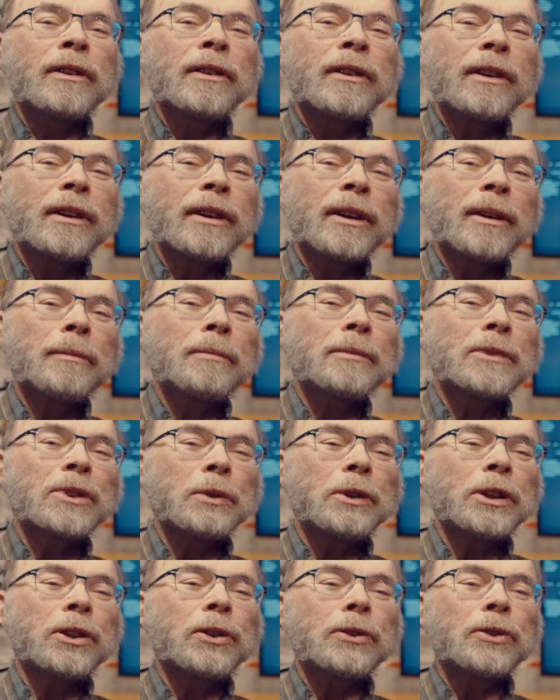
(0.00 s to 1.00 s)
So
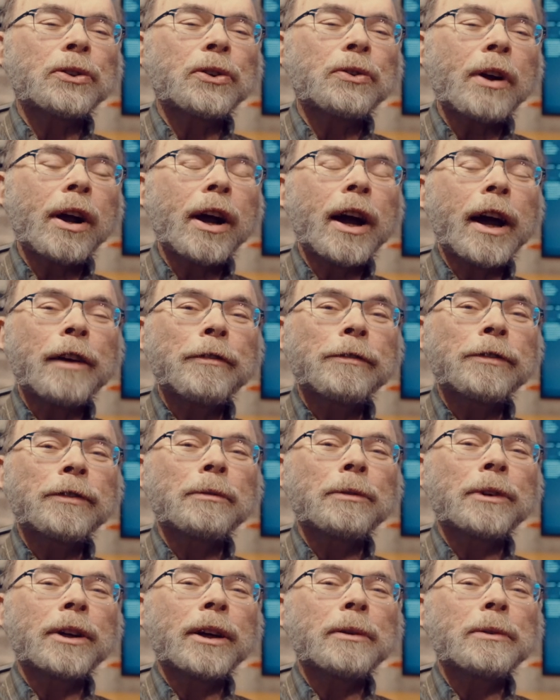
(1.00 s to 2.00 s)
he couldn't drive
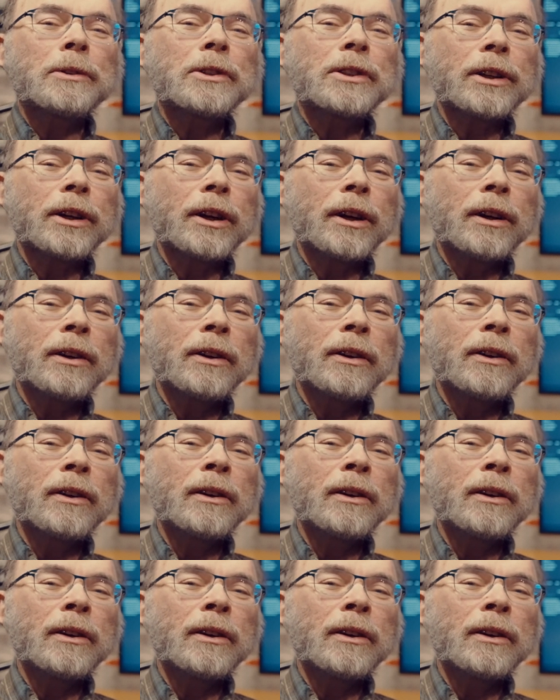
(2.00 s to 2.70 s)
when I was there,